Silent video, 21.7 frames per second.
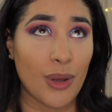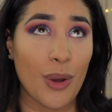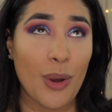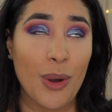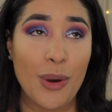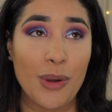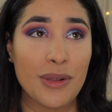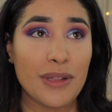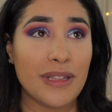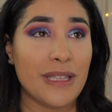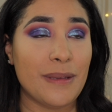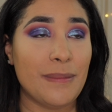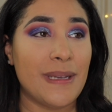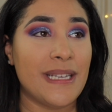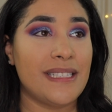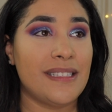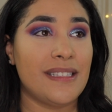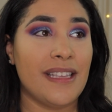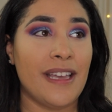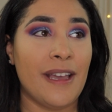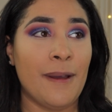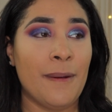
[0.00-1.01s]
Totally miss
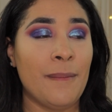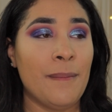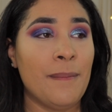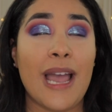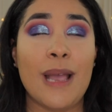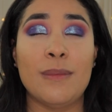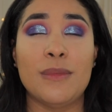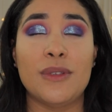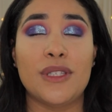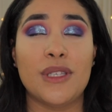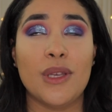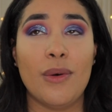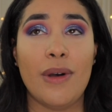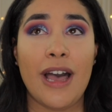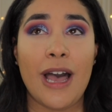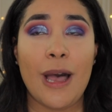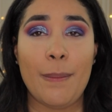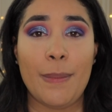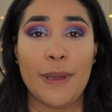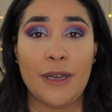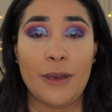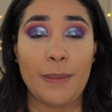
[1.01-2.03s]
them. I'm so
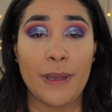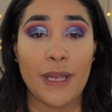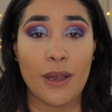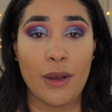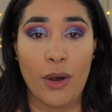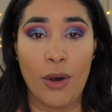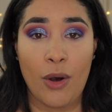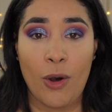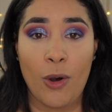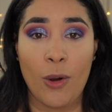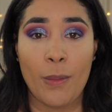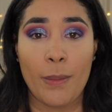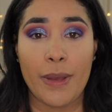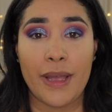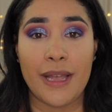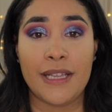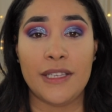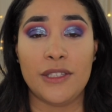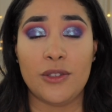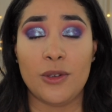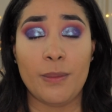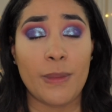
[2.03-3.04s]
happy to be home
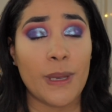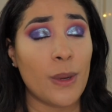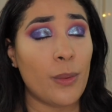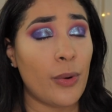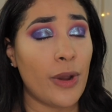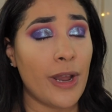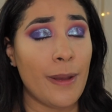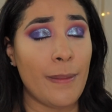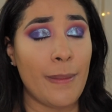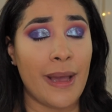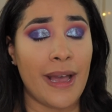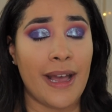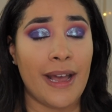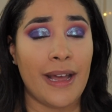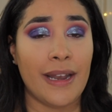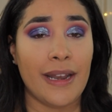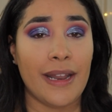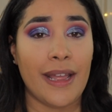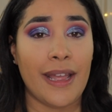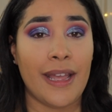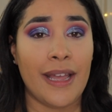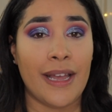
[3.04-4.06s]
and to be where I'm at,
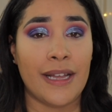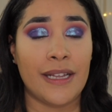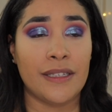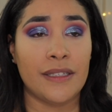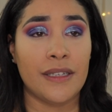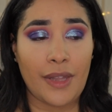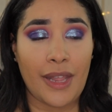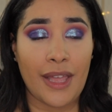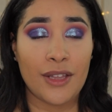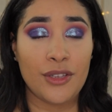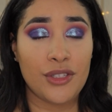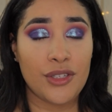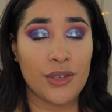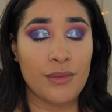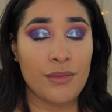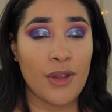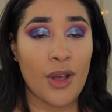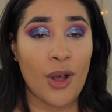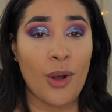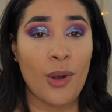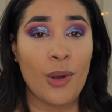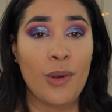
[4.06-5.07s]
and to
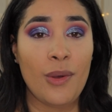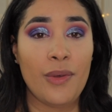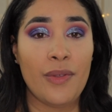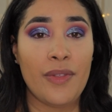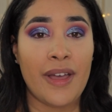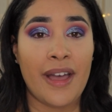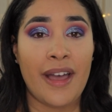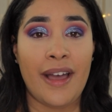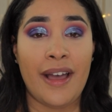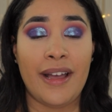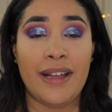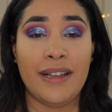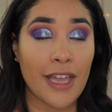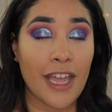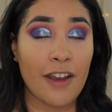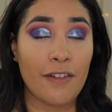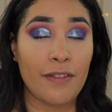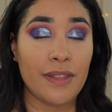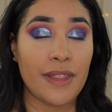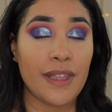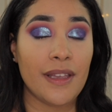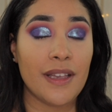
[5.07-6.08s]
know that
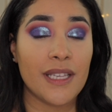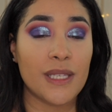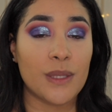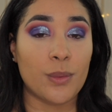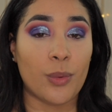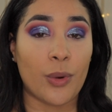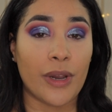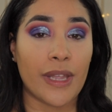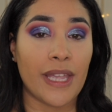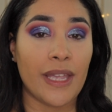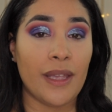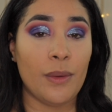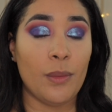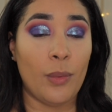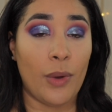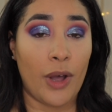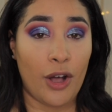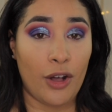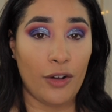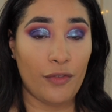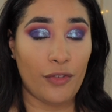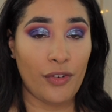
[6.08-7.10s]
everything is working
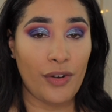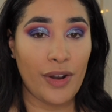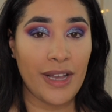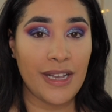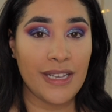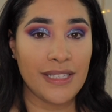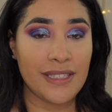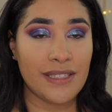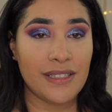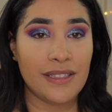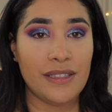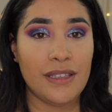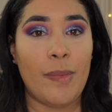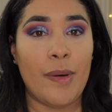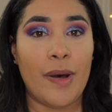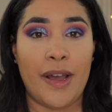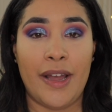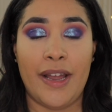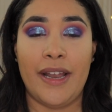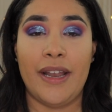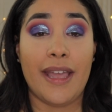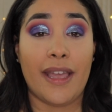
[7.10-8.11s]
well for us,
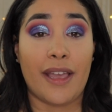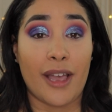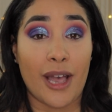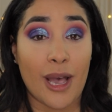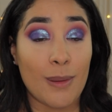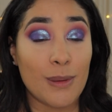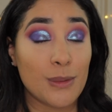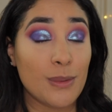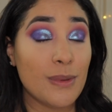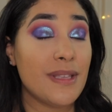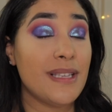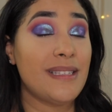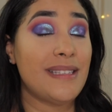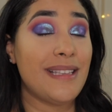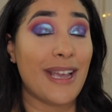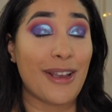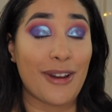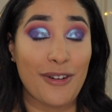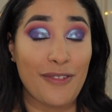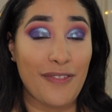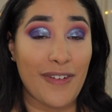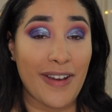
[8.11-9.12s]
but it comes with a
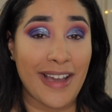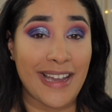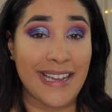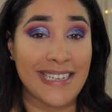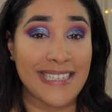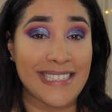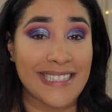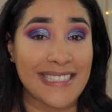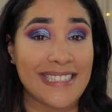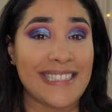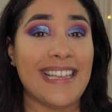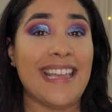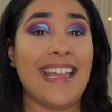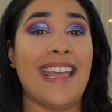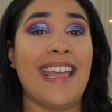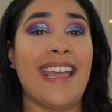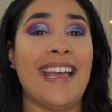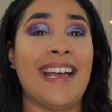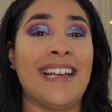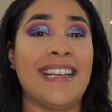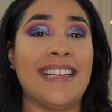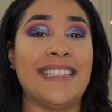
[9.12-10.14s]
sacrifice,
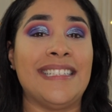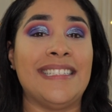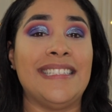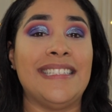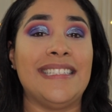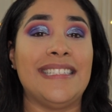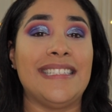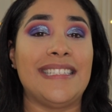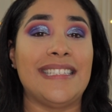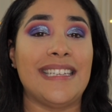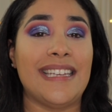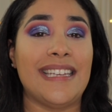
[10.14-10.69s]
and